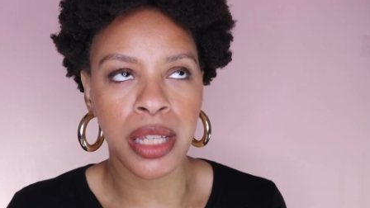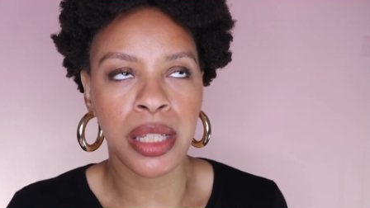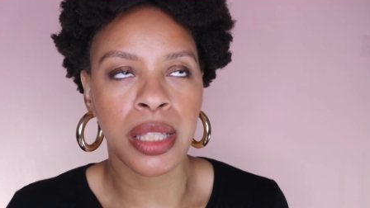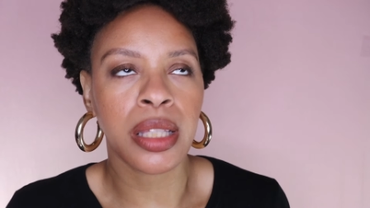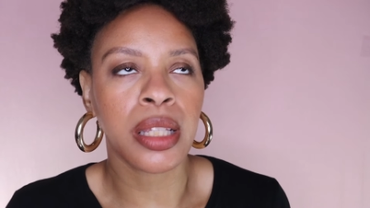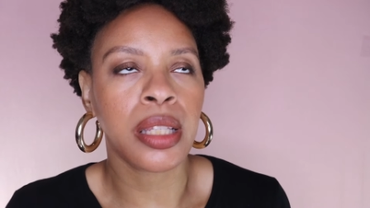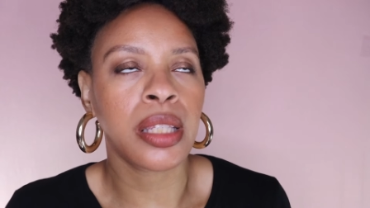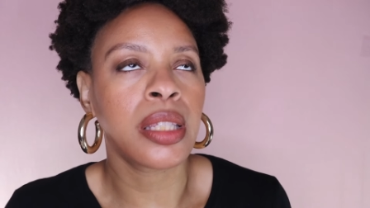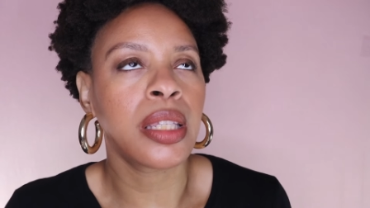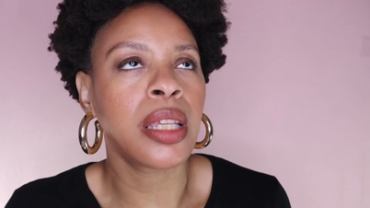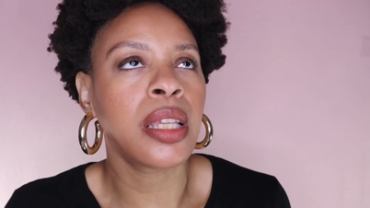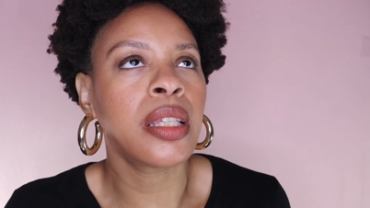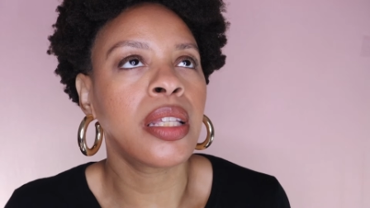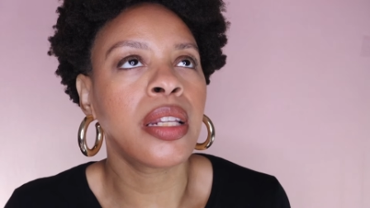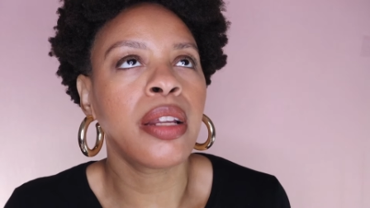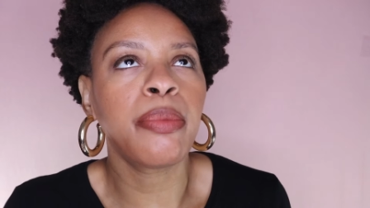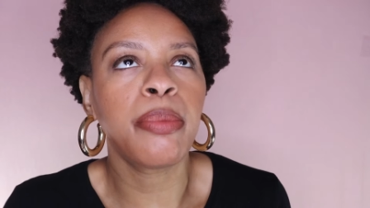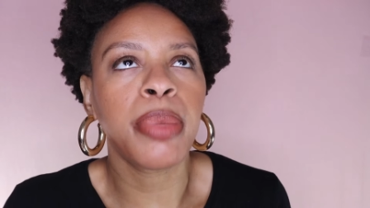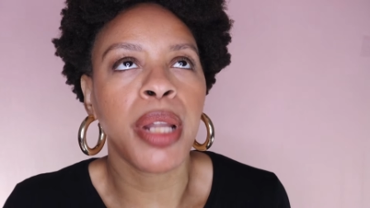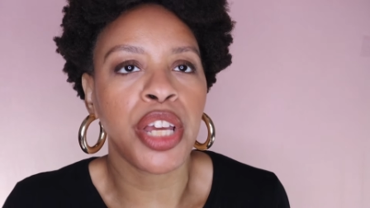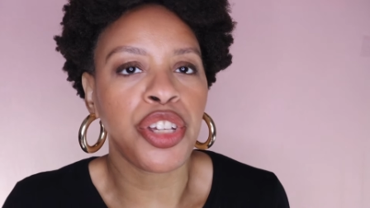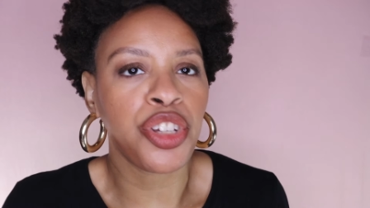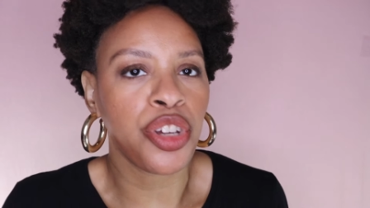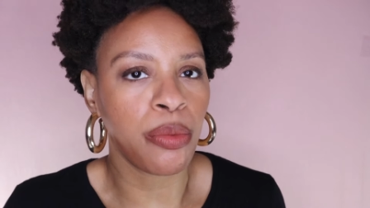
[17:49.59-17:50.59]
It's the season
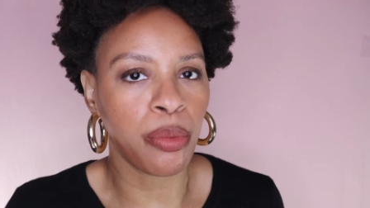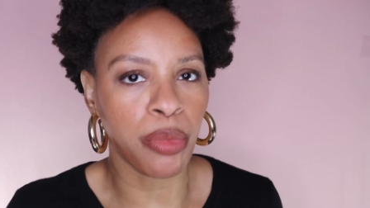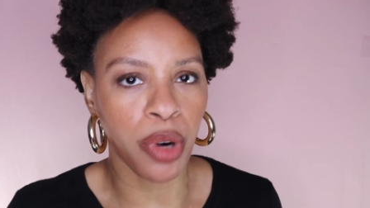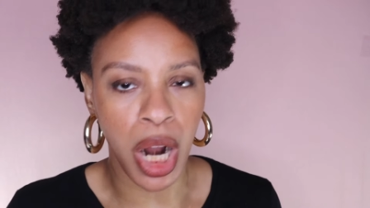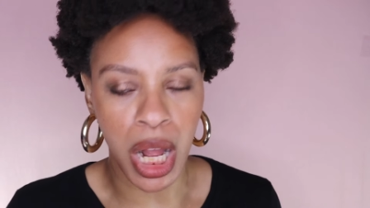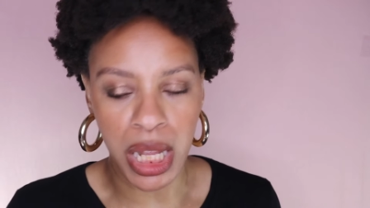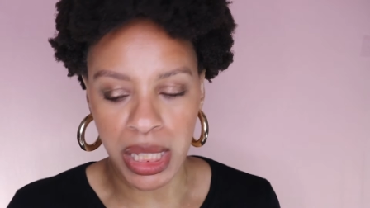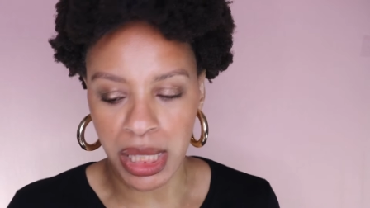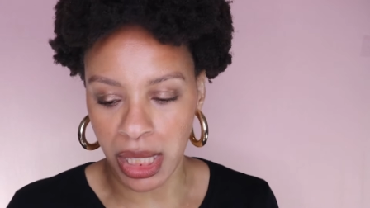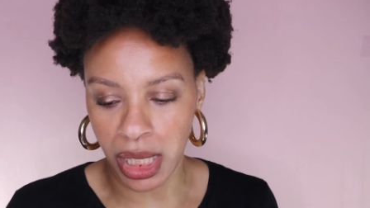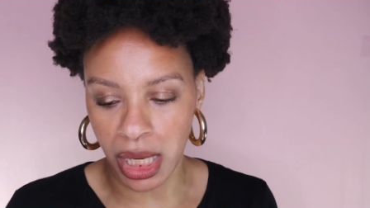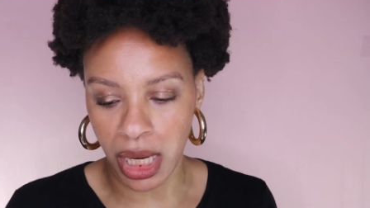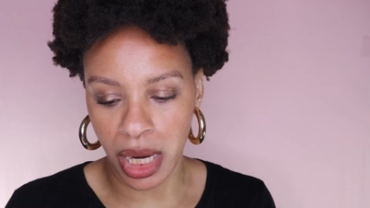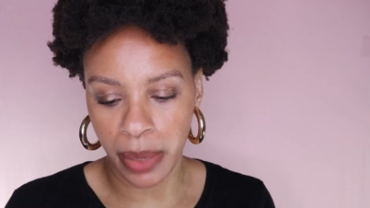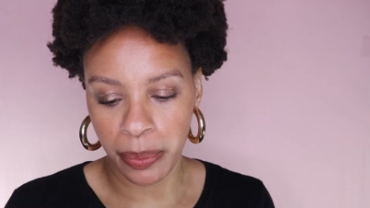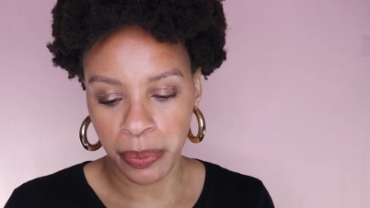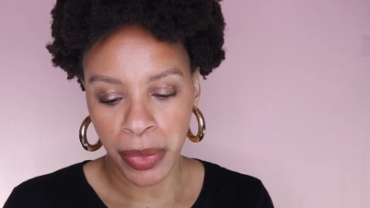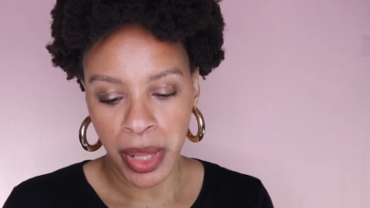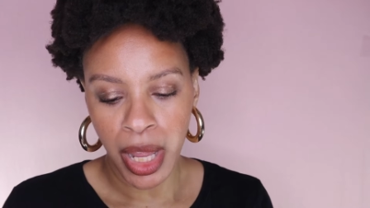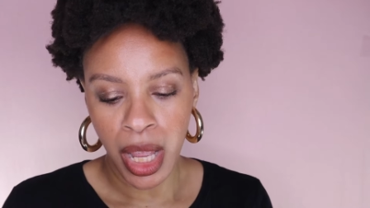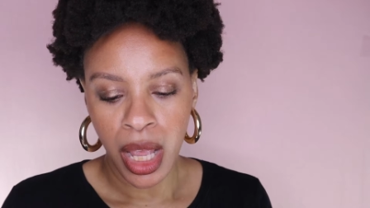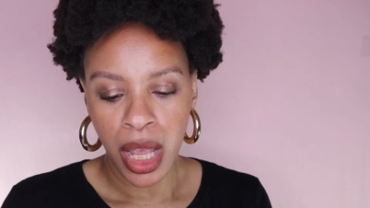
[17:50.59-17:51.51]
of blush and bronzer.